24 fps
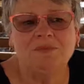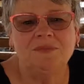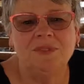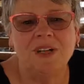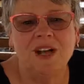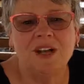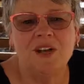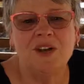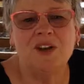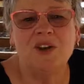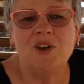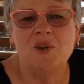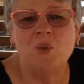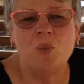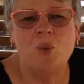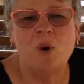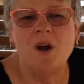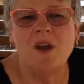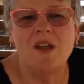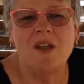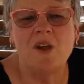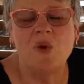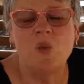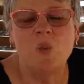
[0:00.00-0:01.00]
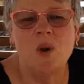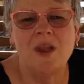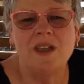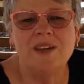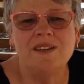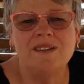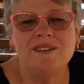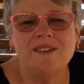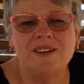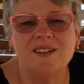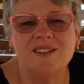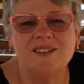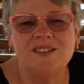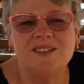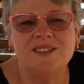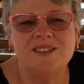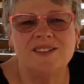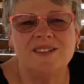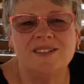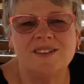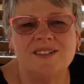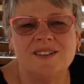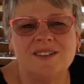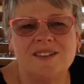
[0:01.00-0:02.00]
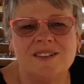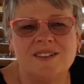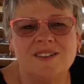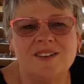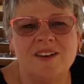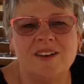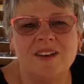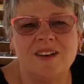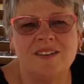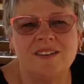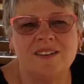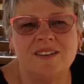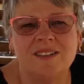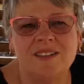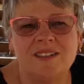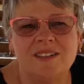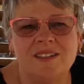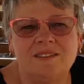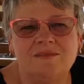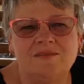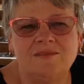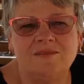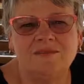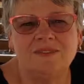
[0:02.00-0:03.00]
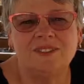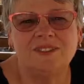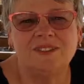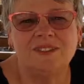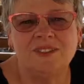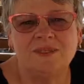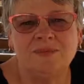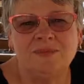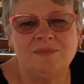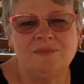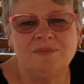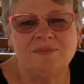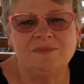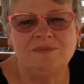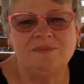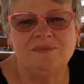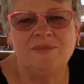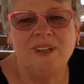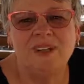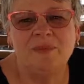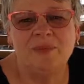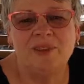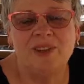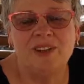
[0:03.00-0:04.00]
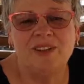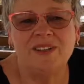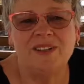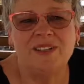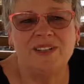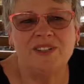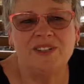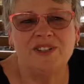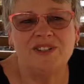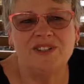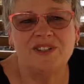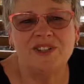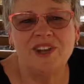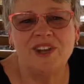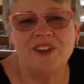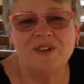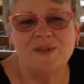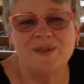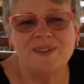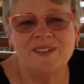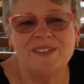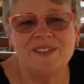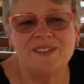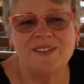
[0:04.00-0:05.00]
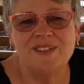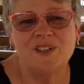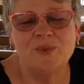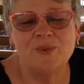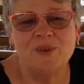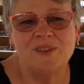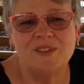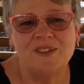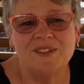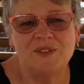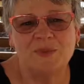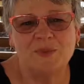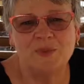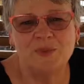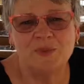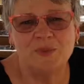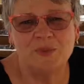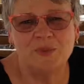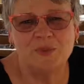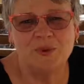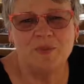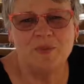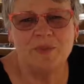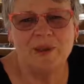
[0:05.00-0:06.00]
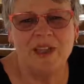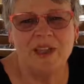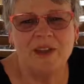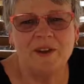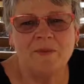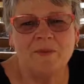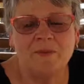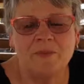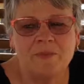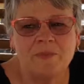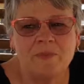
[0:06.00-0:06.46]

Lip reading: I don't know why I went. I just decided that maybe I needed to go and see what this was all about.